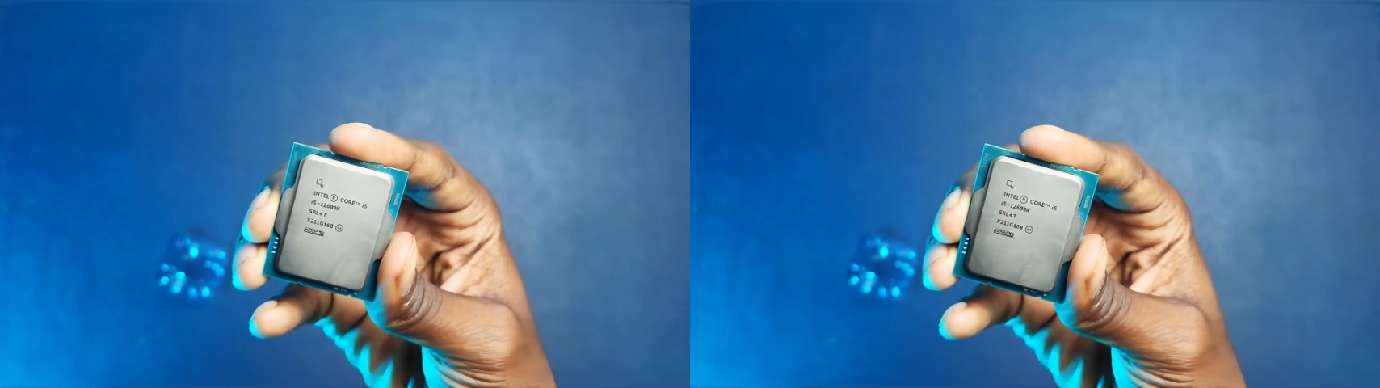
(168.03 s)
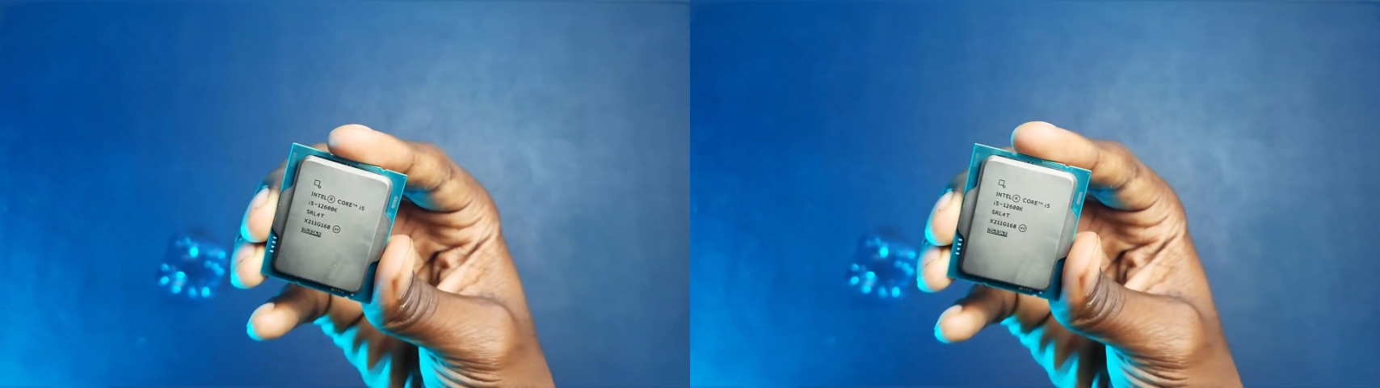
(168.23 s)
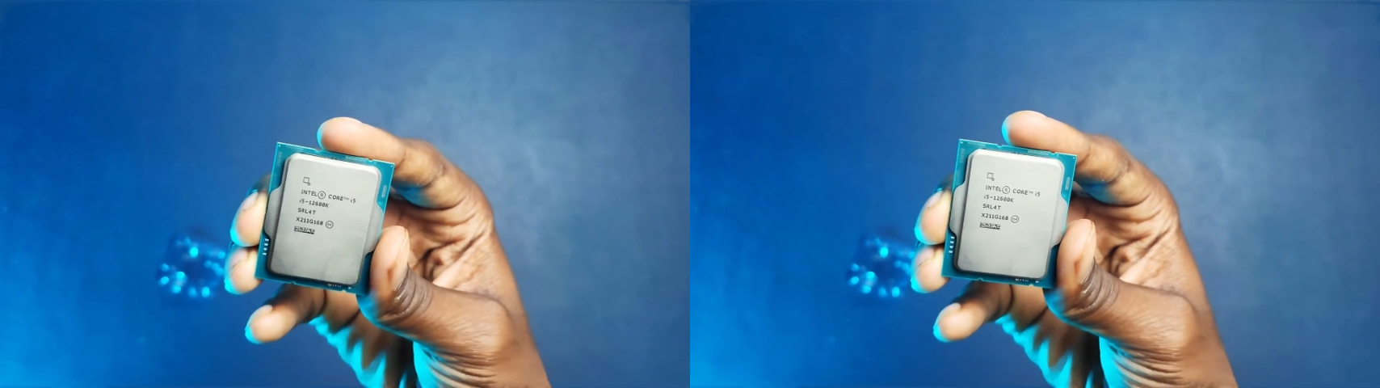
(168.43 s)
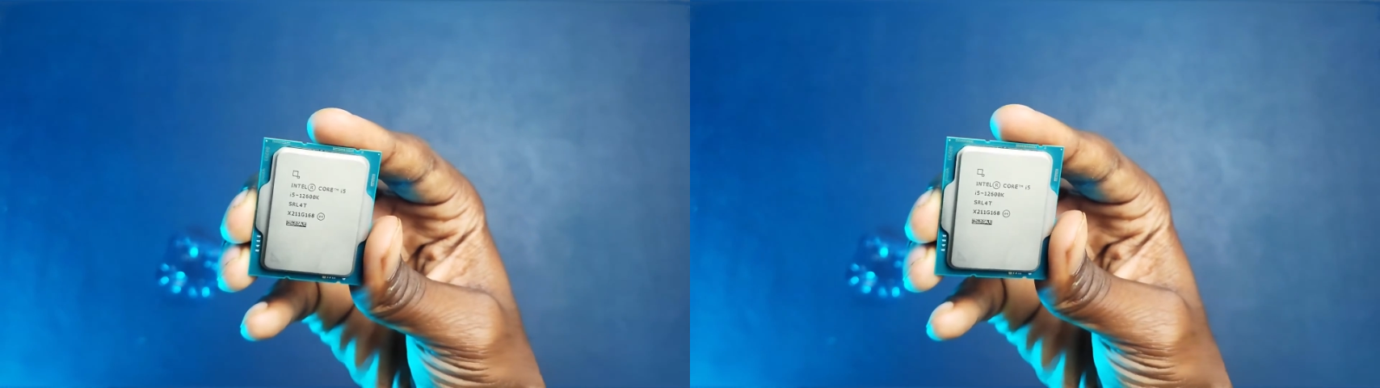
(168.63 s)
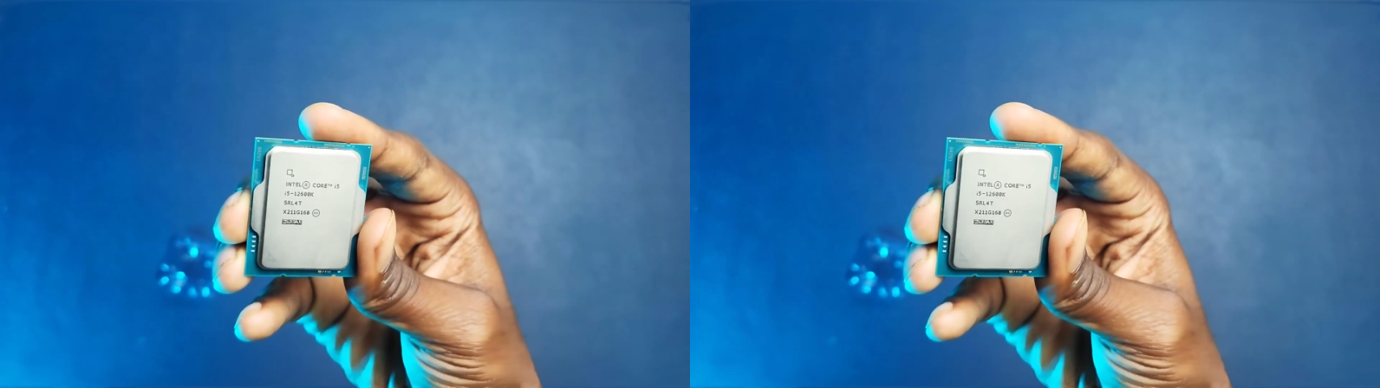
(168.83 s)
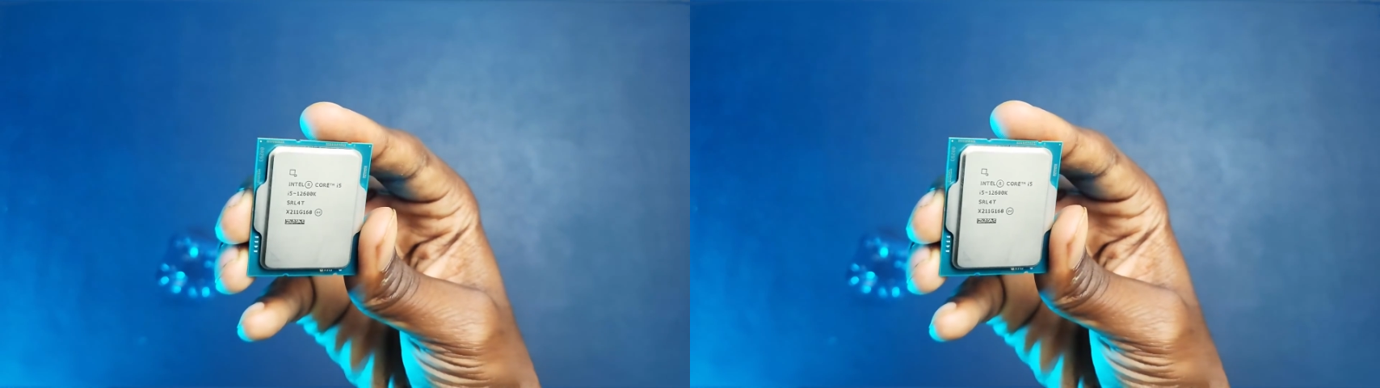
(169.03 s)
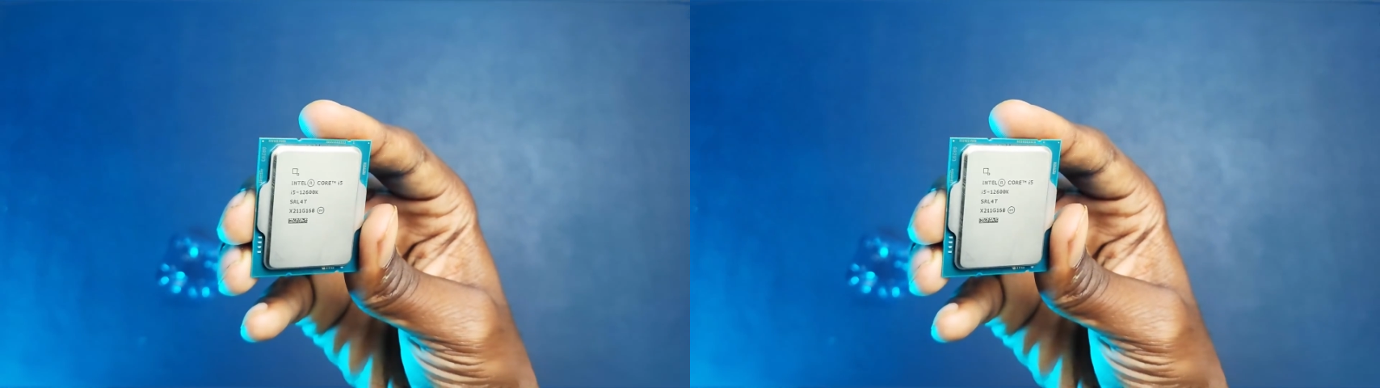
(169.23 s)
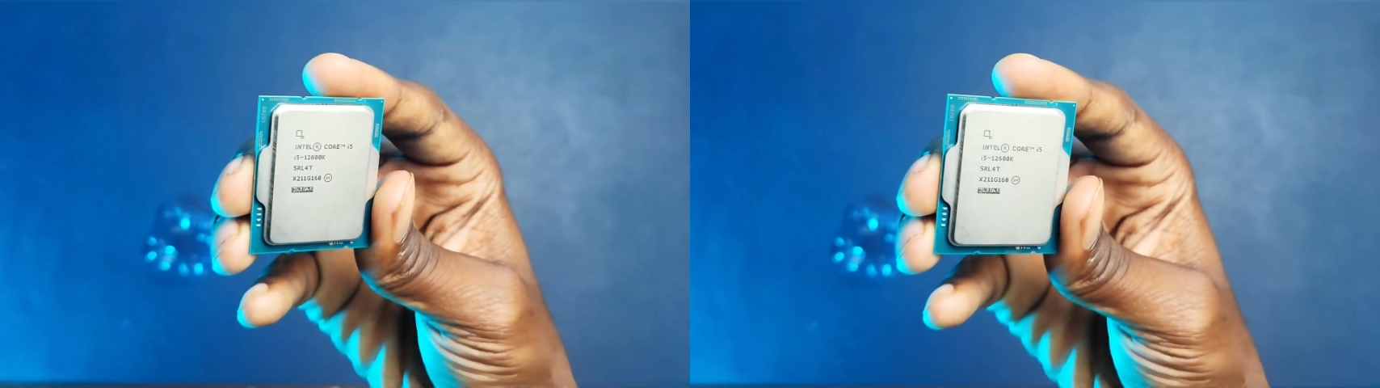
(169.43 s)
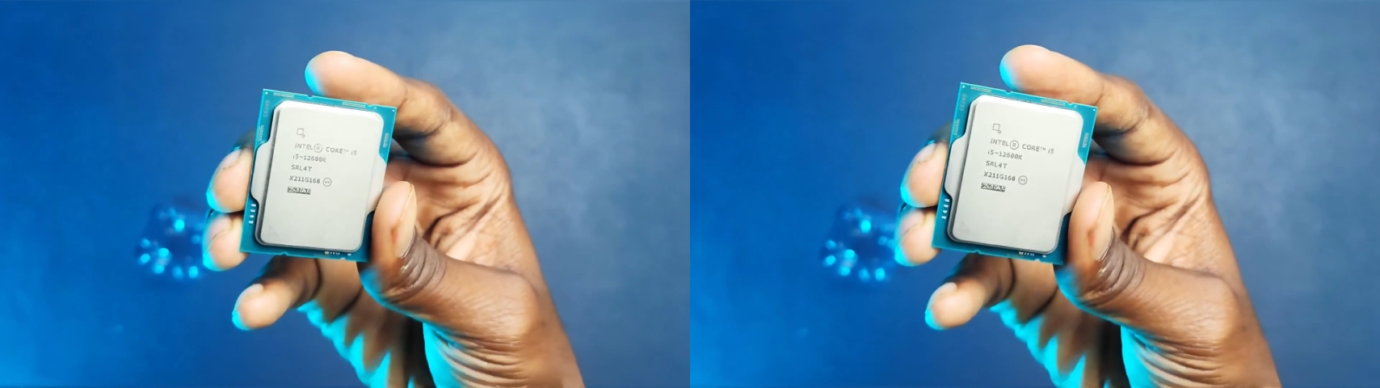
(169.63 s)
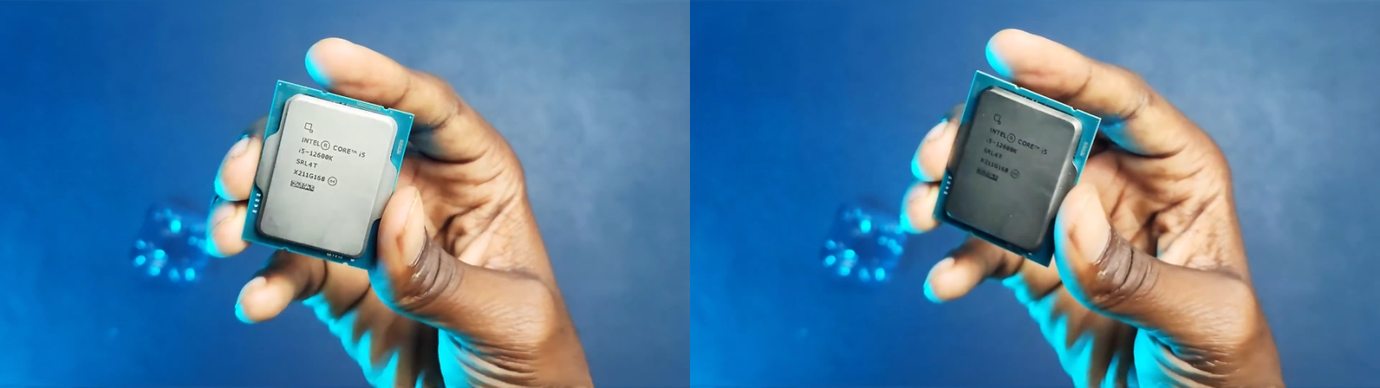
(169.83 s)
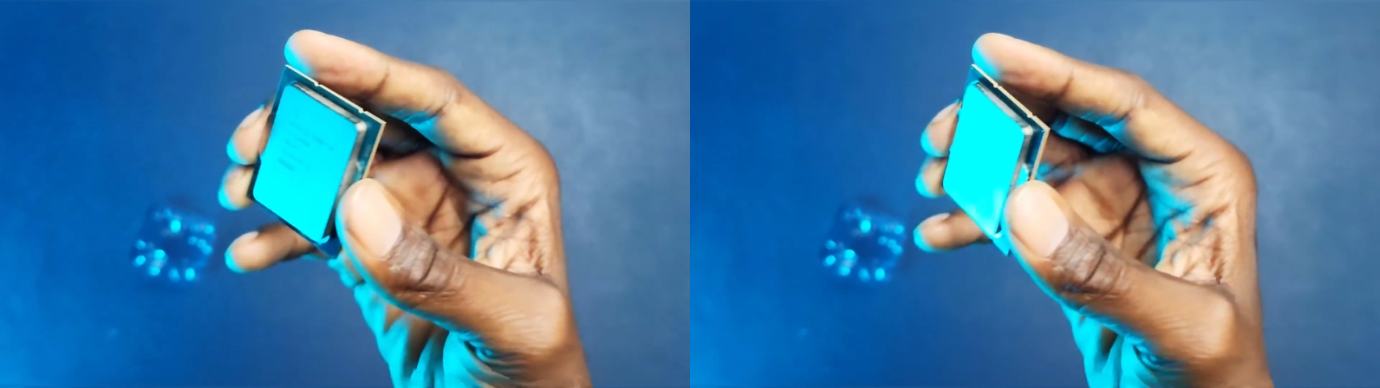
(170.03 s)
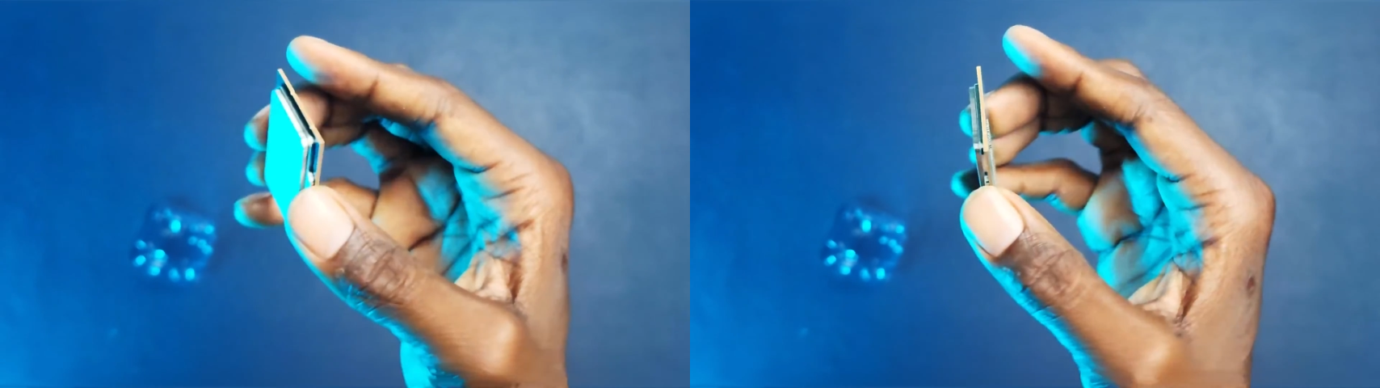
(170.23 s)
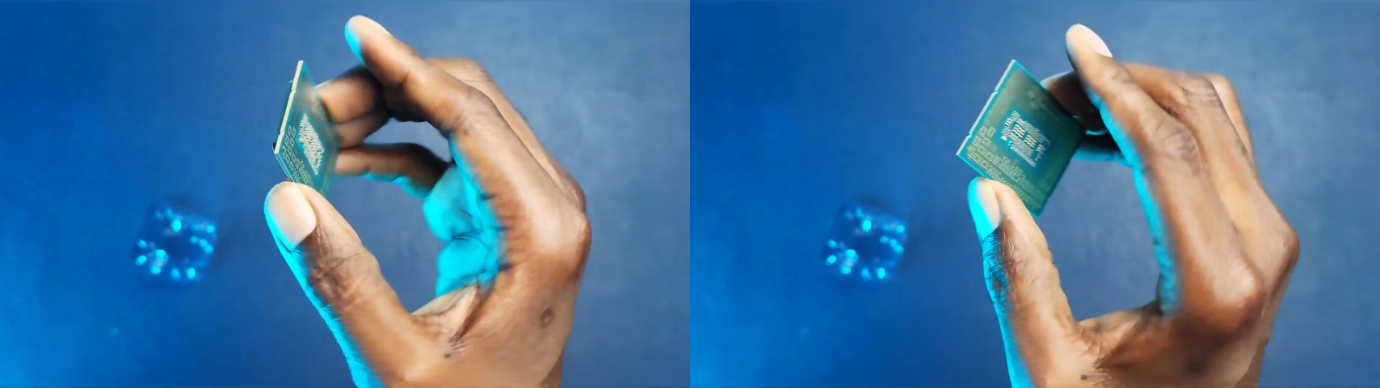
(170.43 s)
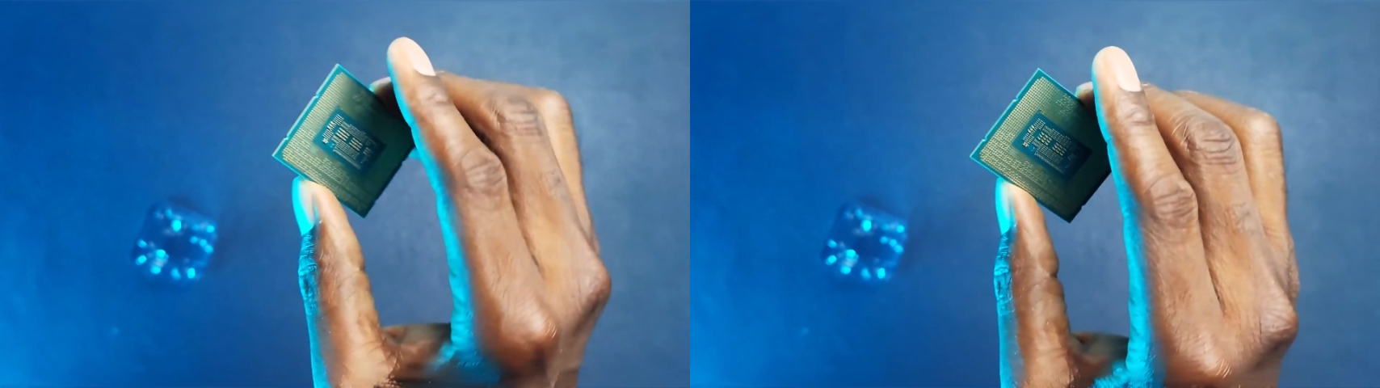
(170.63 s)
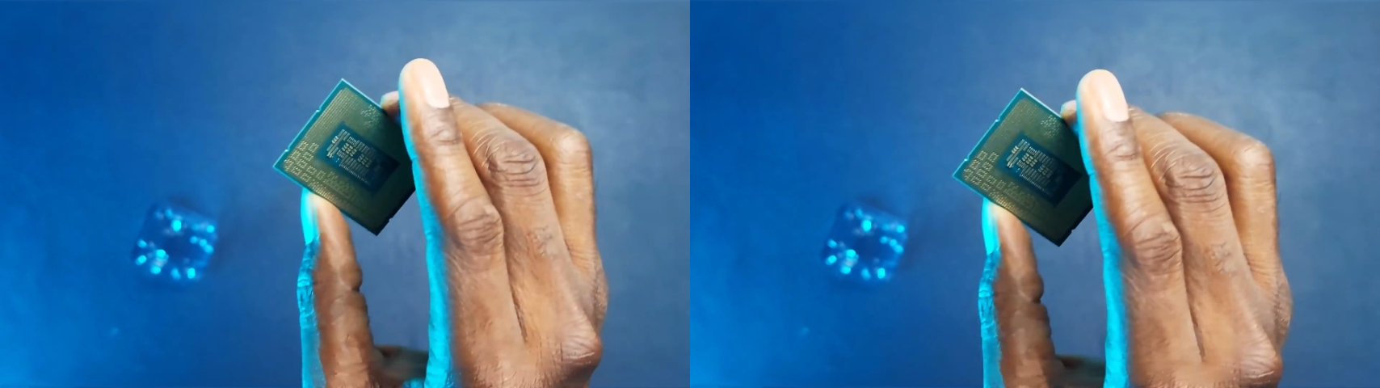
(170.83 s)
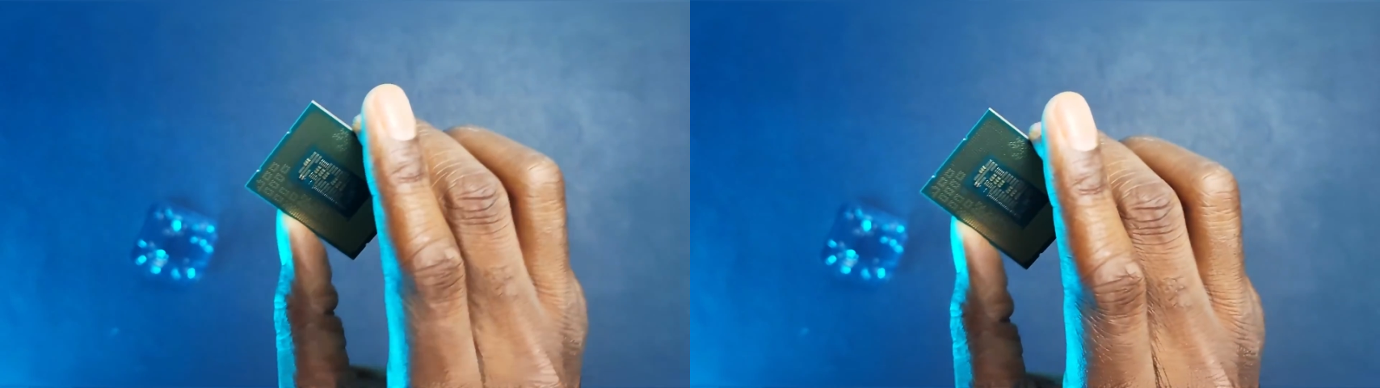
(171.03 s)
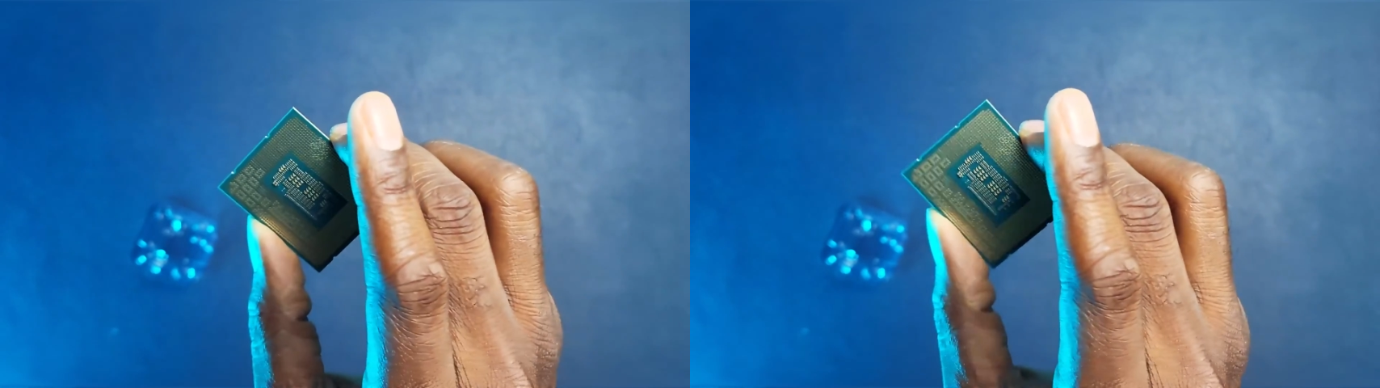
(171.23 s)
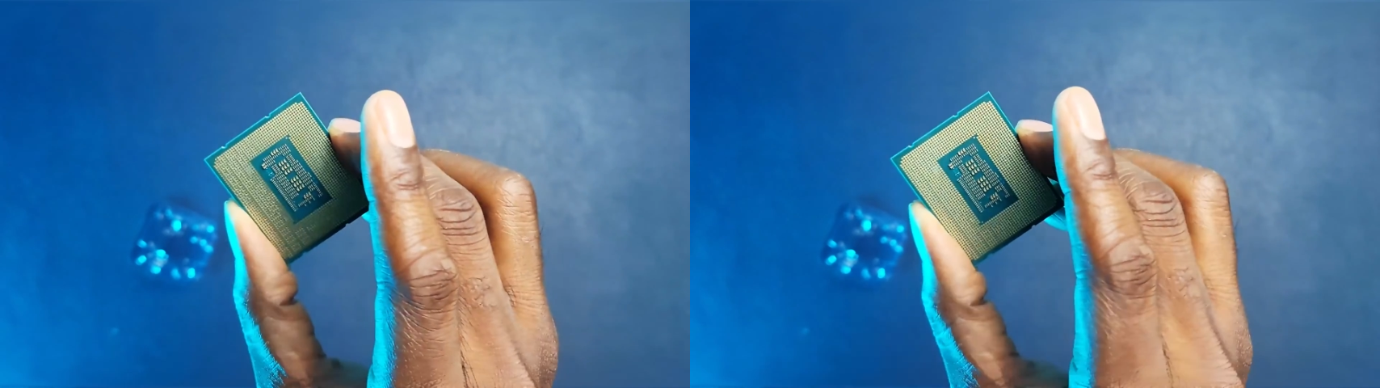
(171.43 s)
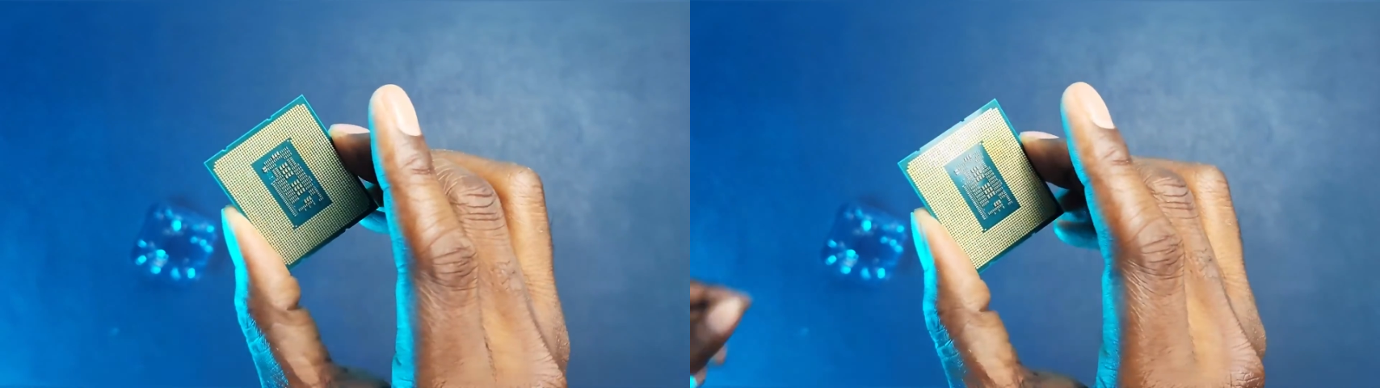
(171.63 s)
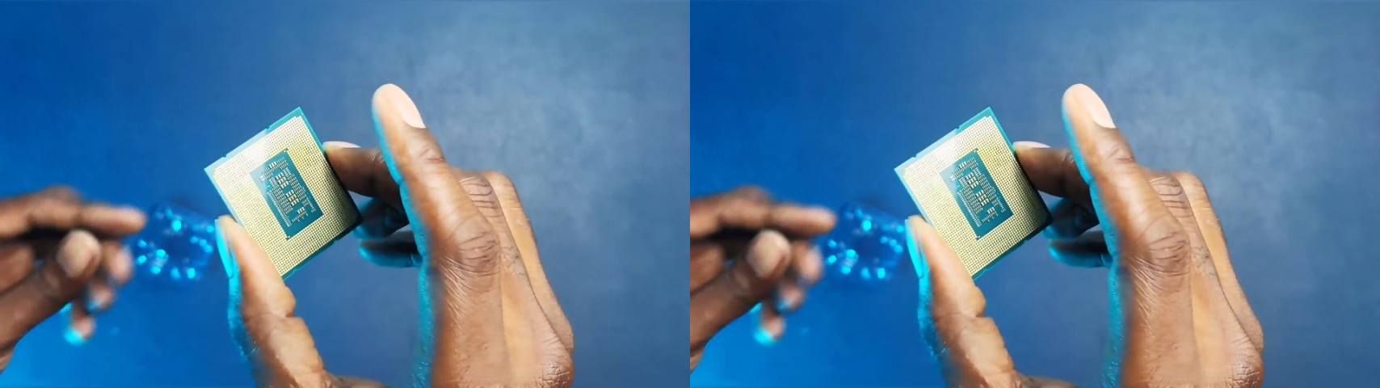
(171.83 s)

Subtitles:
[unreadable: no face in view]